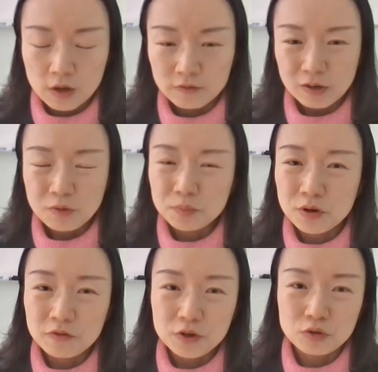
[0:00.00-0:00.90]
very
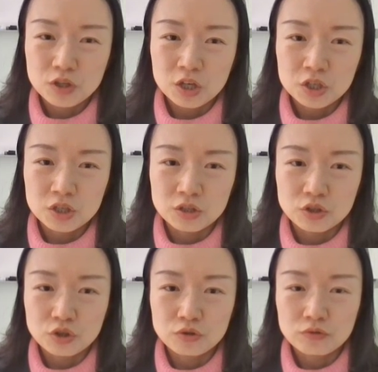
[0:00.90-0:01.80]
brief
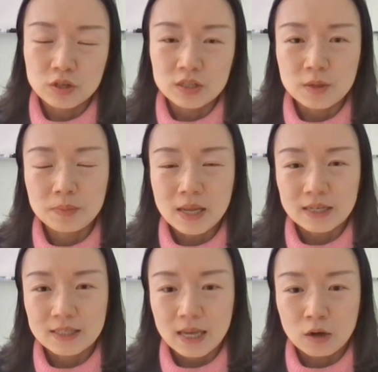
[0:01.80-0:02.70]
introduction to the
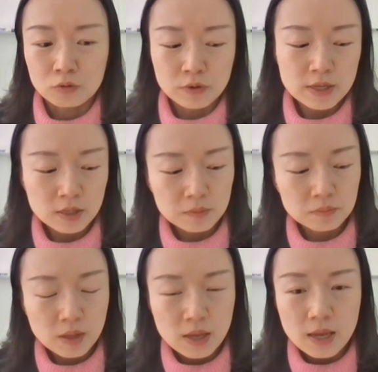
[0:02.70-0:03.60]
simplex
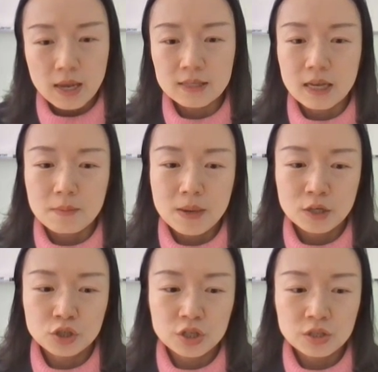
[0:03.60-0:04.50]
algorithm. As I
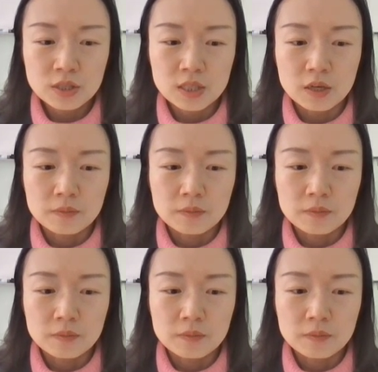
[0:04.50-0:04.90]
mentioned,